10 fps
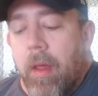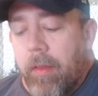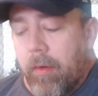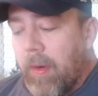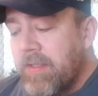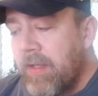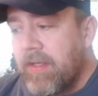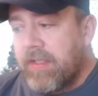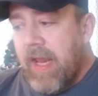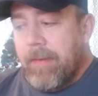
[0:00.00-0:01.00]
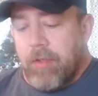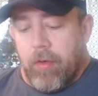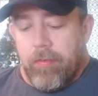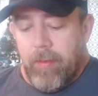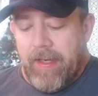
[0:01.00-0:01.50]
The rest of these games are
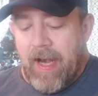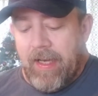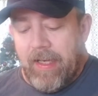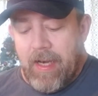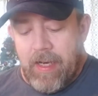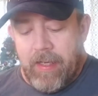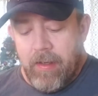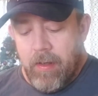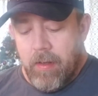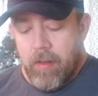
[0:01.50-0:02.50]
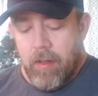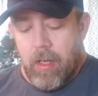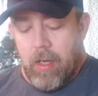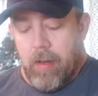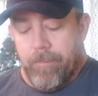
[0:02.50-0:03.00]

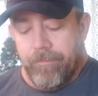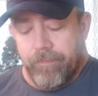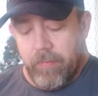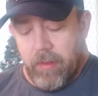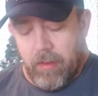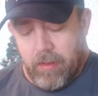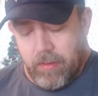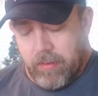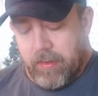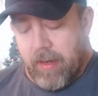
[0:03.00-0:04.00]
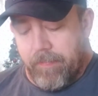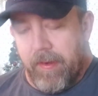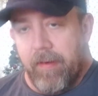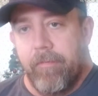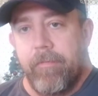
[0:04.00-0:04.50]
$3.99. Copy
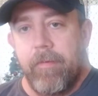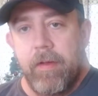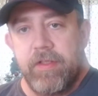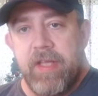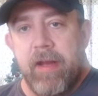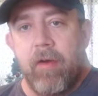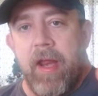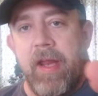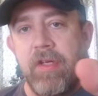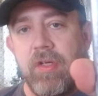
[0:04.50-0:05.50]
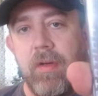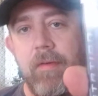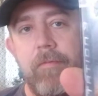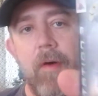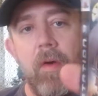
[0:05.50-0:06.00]
of Sacred Age,
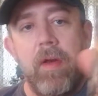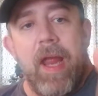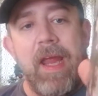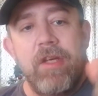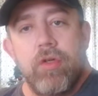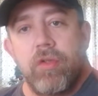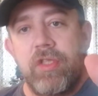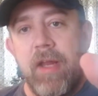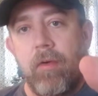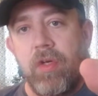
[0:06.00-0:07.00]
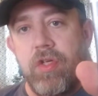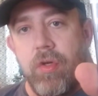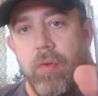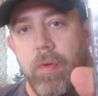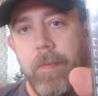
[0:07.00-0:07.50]
Fallen Angel Sacred
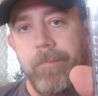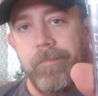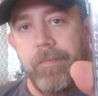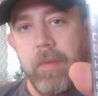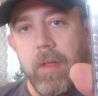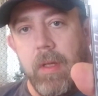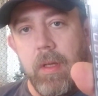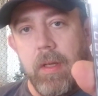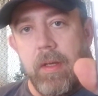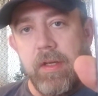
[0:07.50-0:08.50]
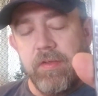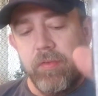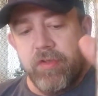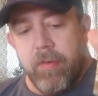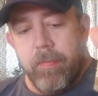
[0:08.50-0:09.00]
2. And this
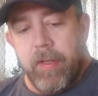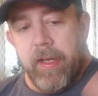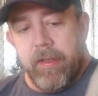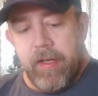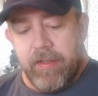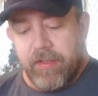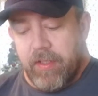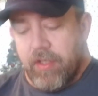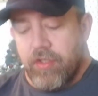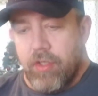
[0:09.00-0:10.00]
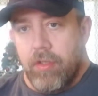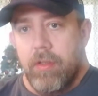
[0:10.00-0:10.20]
one's complete, in nice condition.